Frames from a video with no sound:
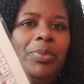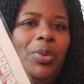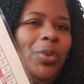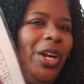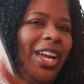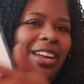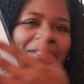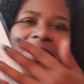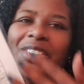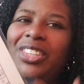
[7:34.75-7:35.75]

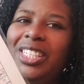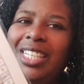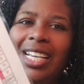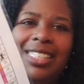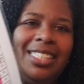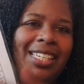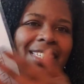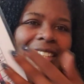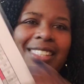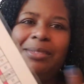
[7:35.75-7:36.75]
Wherever the dice
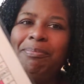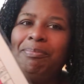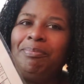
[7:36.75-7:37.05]
hits